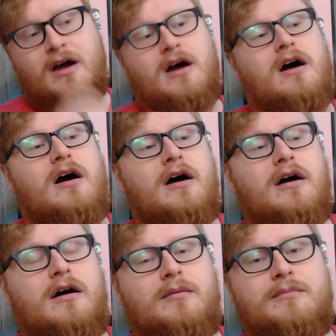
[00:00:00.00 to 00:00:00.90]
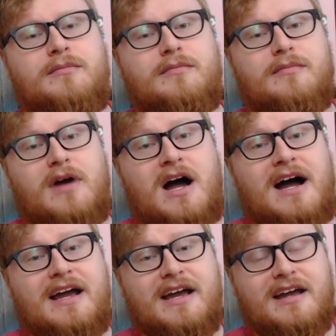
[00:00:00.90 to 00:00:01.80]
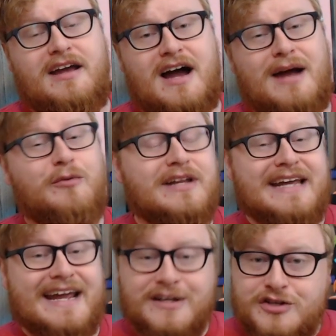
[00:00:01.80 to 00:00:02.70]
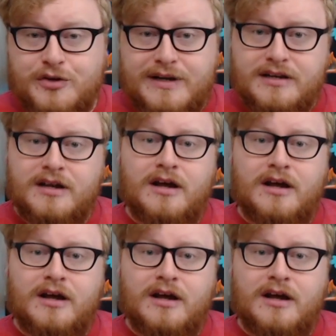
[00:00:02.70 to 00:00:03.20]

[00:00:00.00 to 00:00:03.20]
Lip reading: I'm really into it.